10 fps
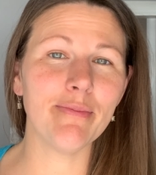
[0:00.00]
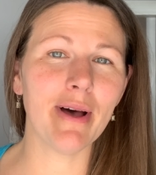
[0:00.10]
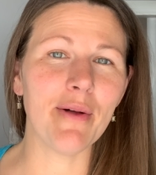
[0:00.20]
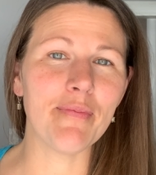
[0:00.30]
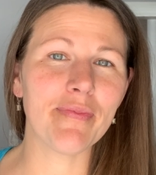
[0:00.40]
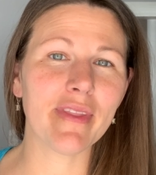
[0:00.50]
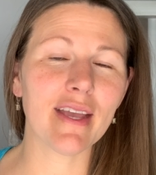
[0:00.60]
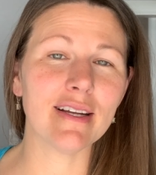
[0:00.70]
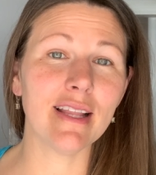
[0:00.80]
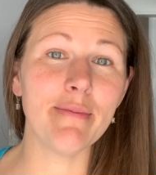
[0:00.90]
But
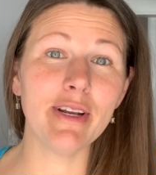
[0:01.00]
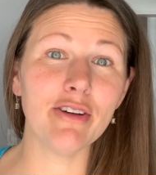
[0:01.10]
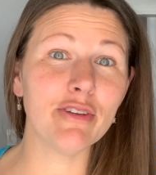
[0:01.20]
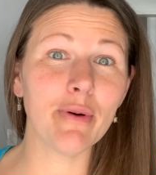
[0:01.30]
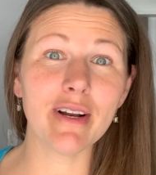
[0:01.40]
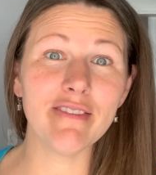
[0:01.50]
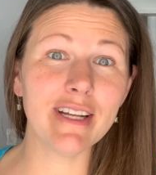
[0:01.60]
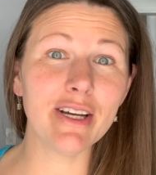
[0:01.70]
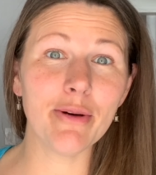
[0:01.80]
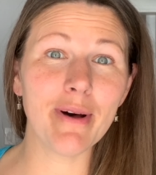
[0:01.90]
let me know if you want a
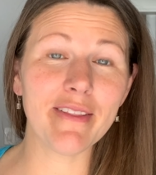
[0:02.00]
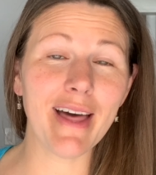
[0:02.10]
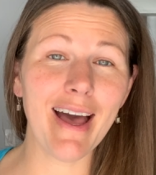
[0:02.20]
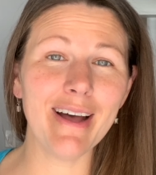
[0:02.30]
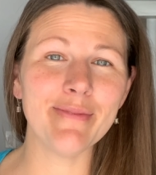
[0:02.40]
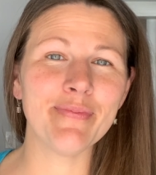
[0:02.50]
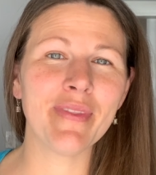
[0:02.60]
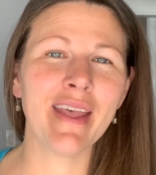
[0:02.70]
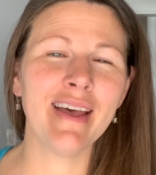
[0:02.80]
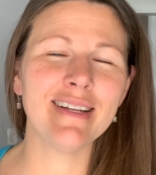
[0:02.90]
video about that
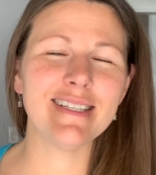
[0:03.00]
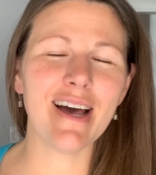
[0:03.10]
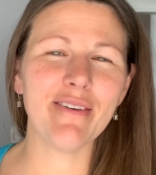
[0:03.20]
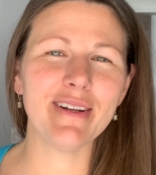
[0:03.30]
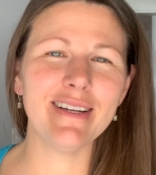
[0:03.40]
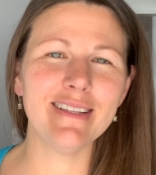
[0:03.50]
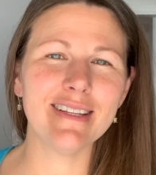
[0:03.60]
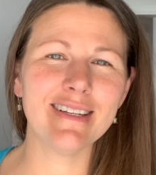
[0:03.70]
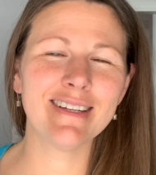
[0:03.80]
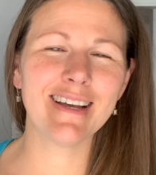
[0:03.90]
down in
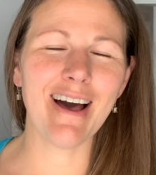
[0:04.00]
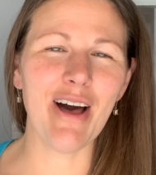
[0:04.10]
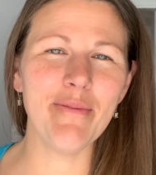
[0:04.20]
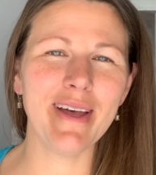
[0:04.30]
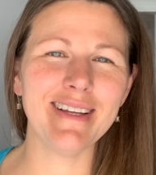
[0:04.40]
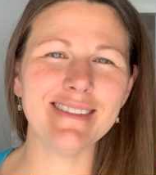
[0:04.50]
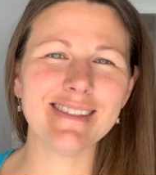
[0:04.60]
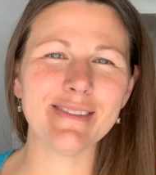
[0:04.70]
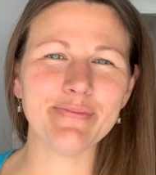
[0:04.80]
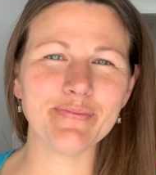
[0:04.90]
the comments.